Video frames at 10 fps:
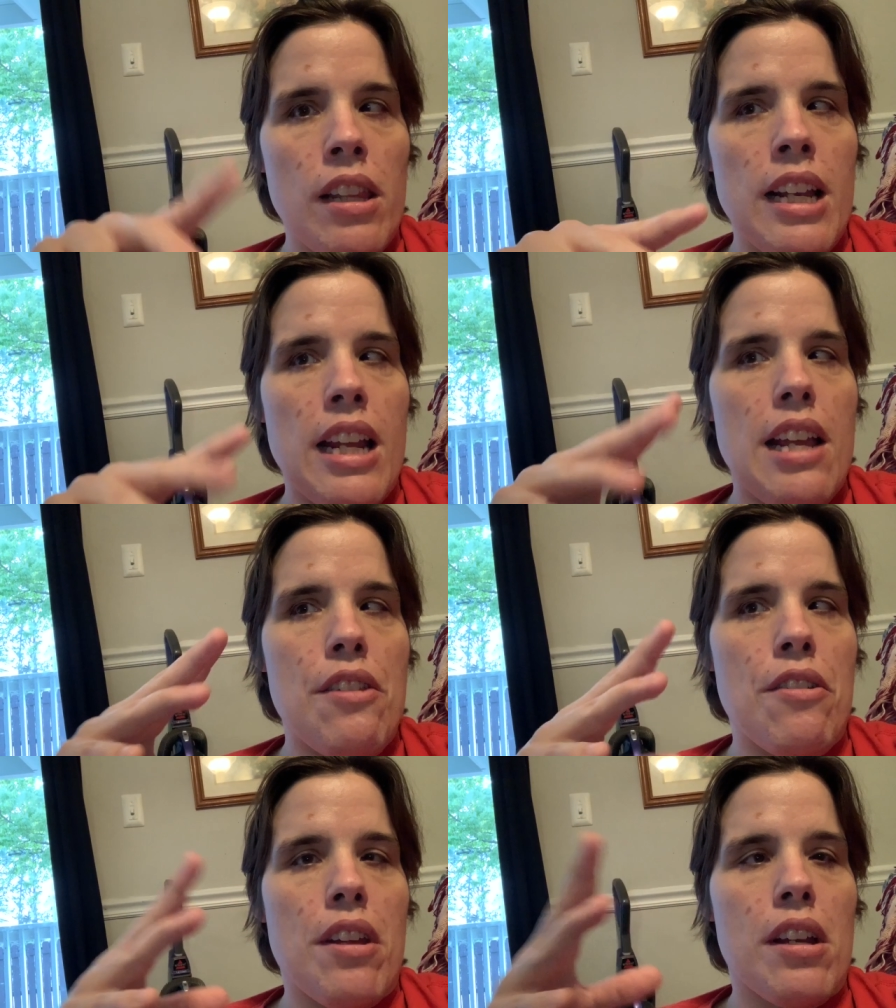like
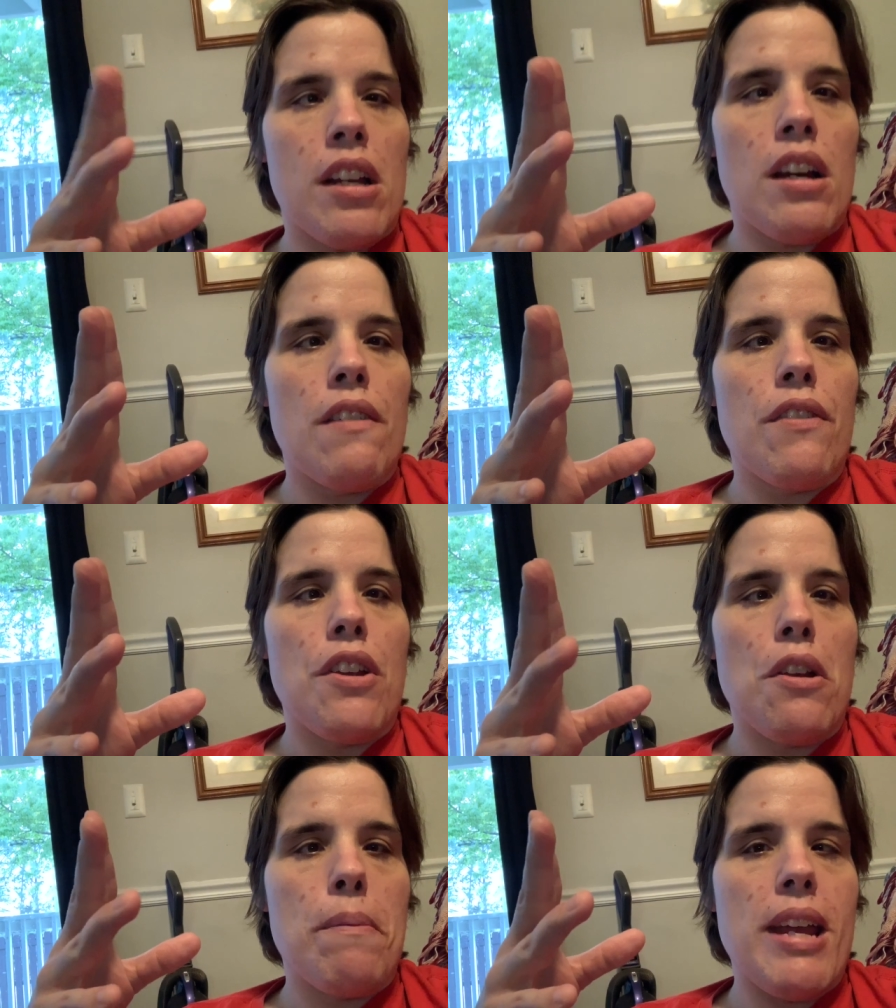either the cuff of
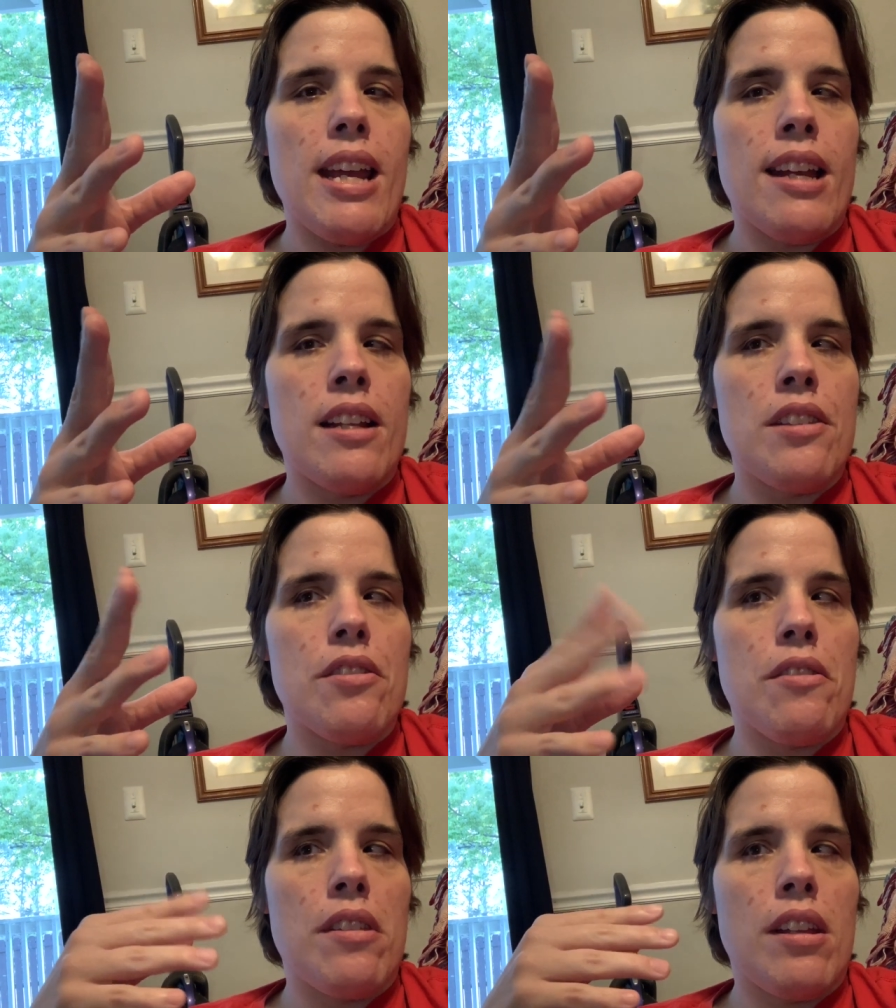your
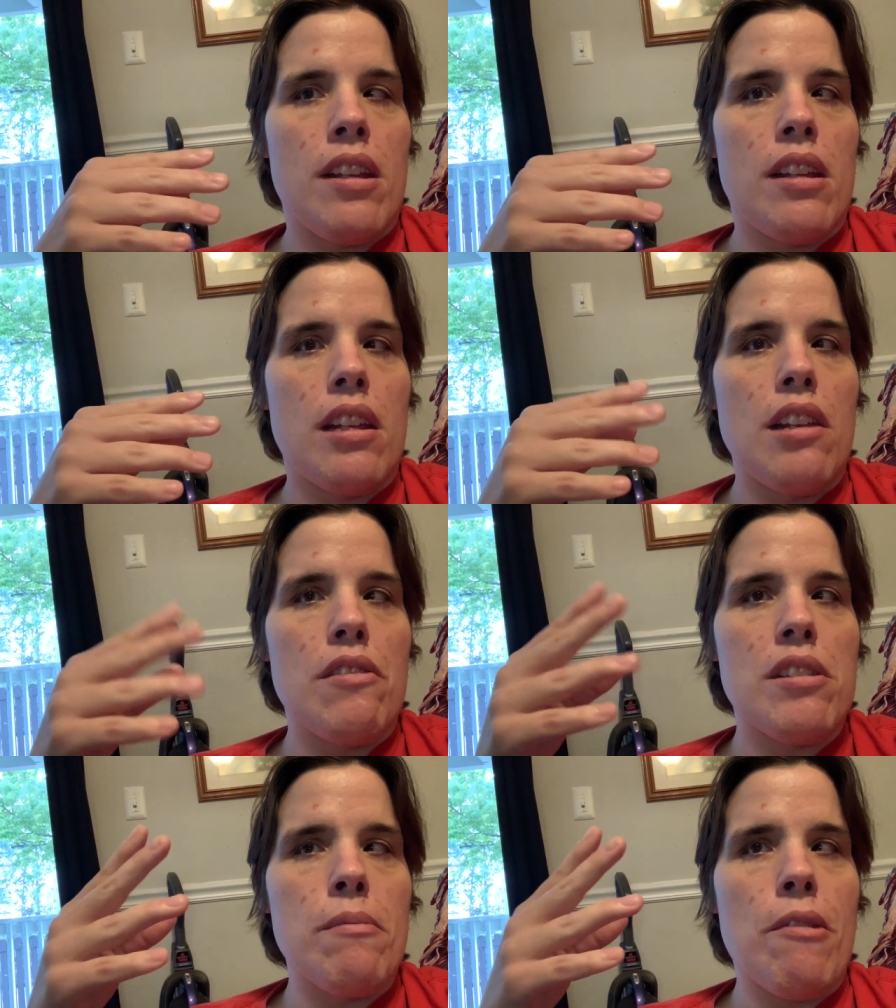pants or the, you know,
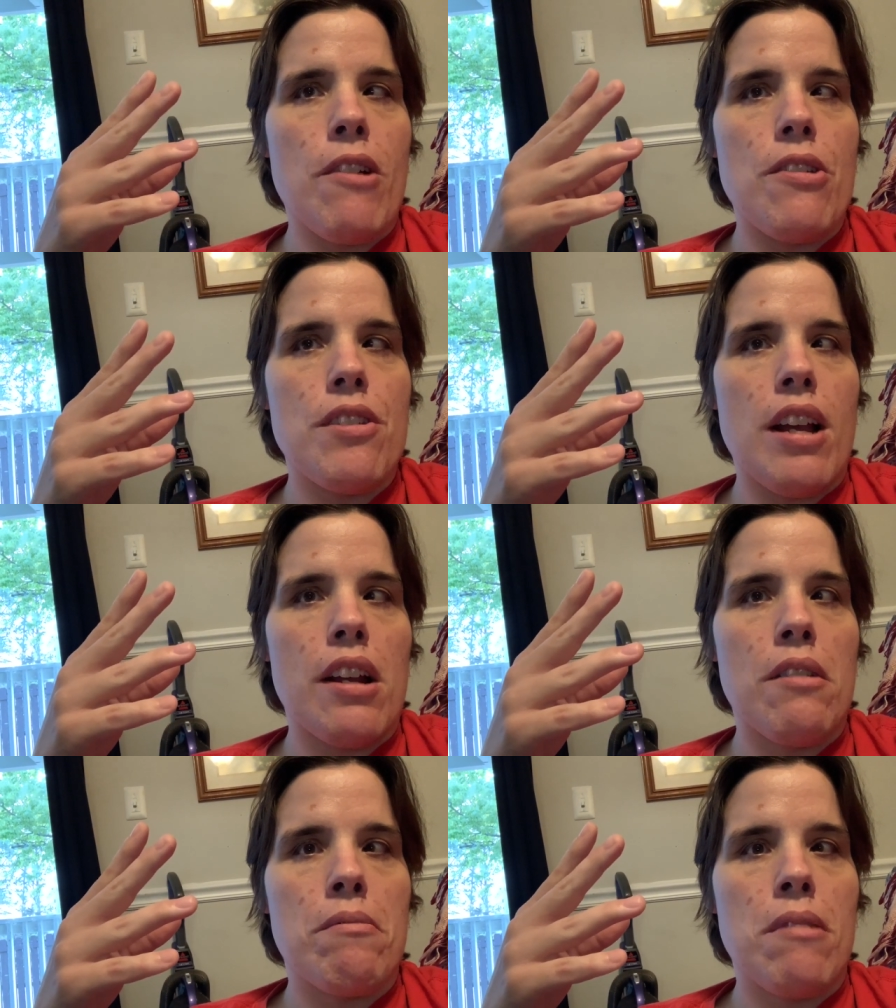somewhere where it's not
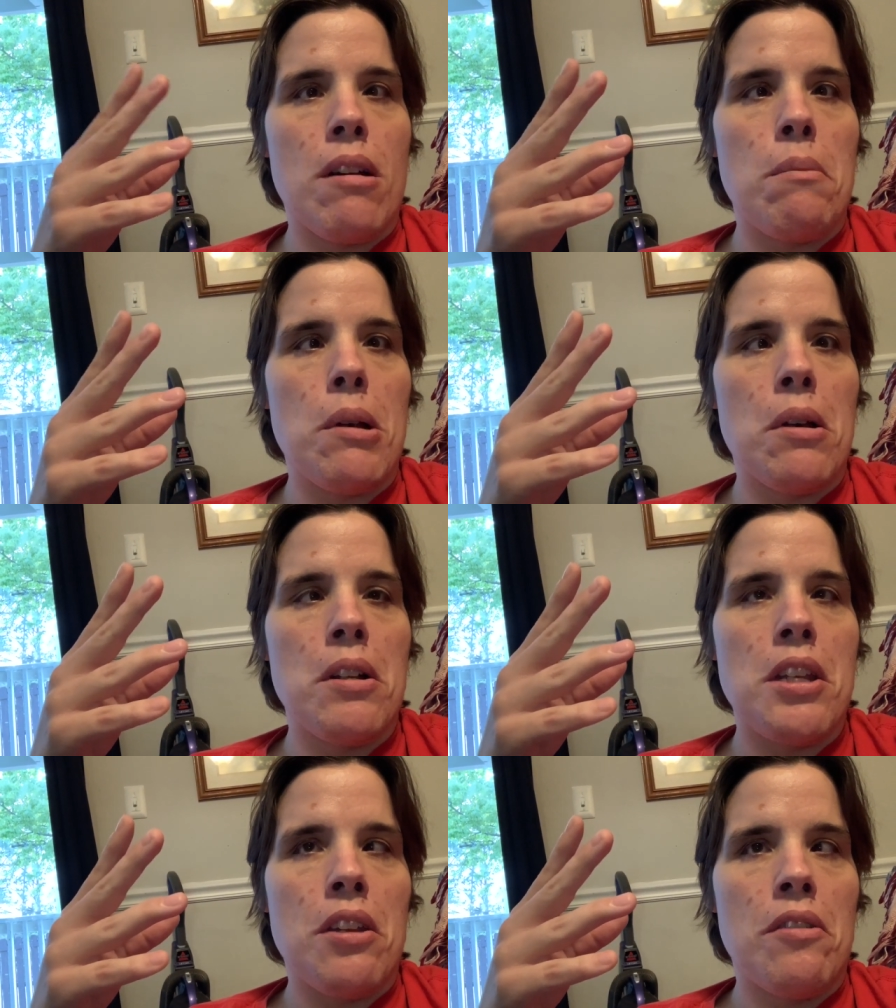going to rub
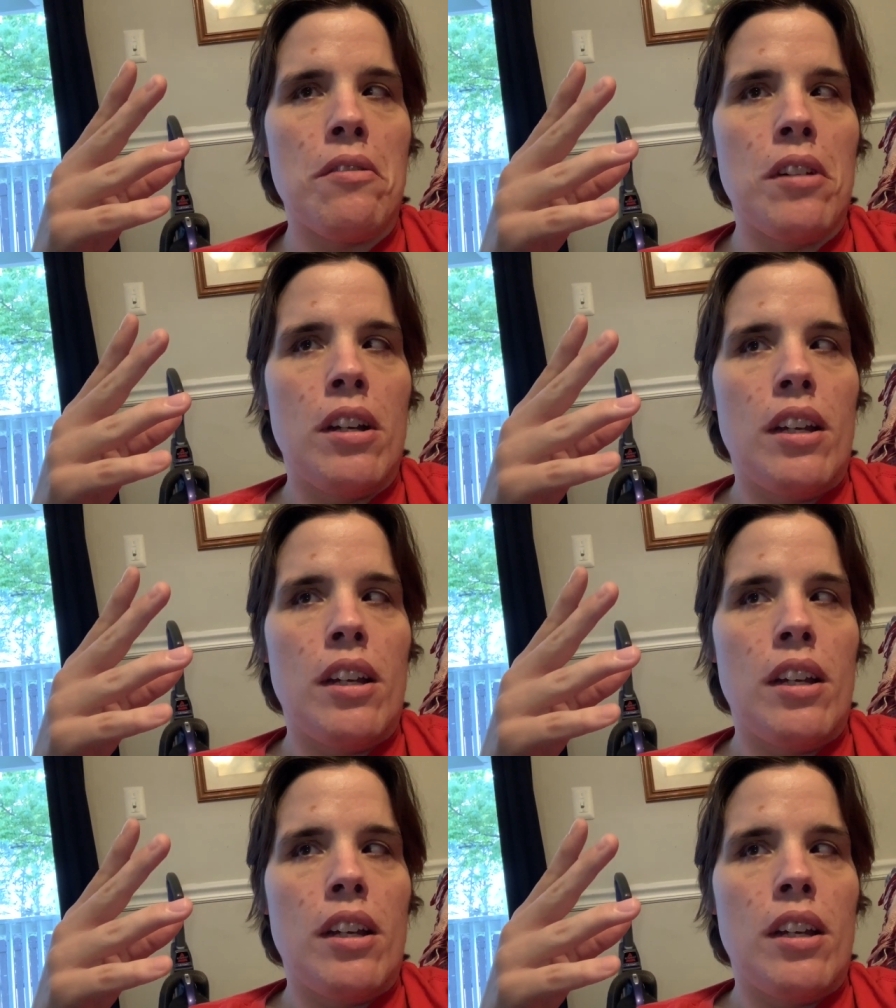on you.